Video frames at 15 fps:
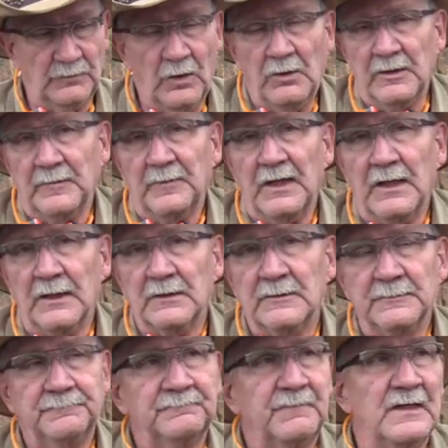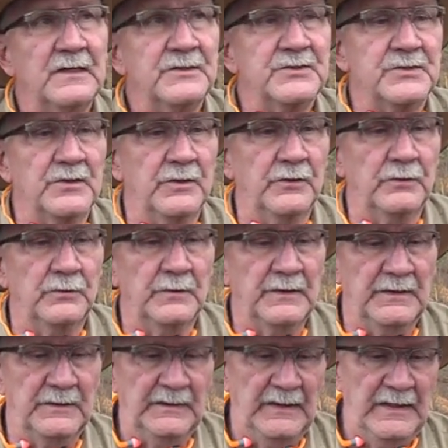rolling block.
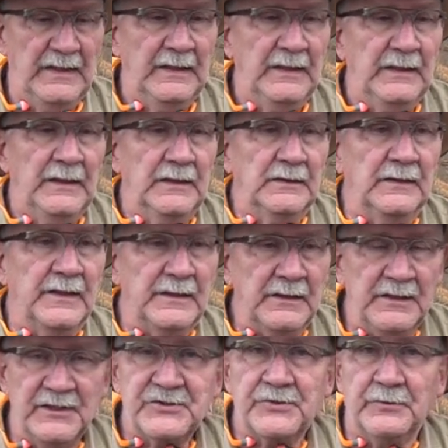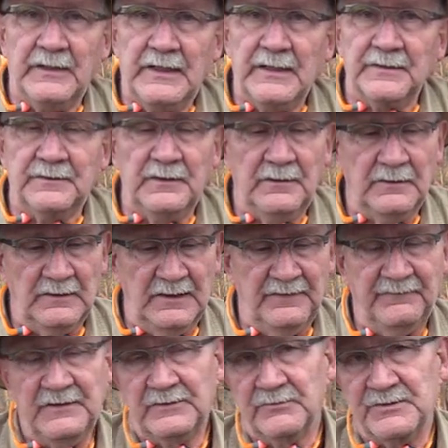So uh, a lot of history out there, a lot
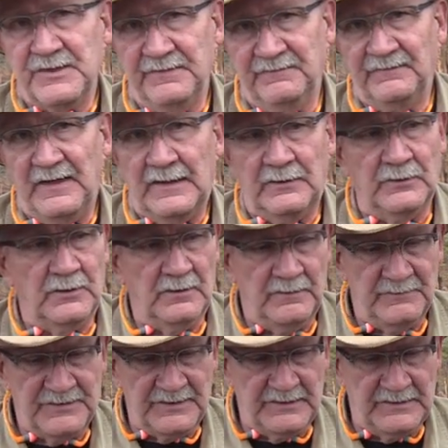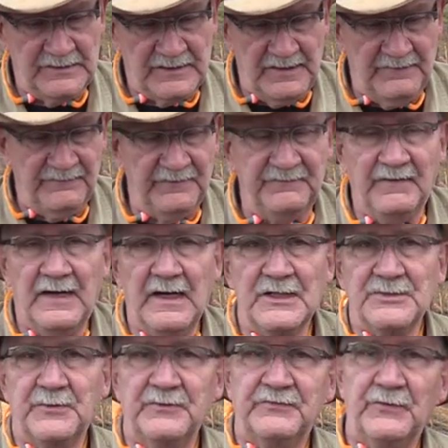of interesting firearms, and as I've
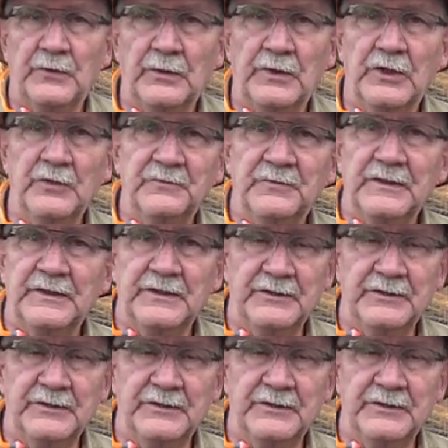advised before, hopefully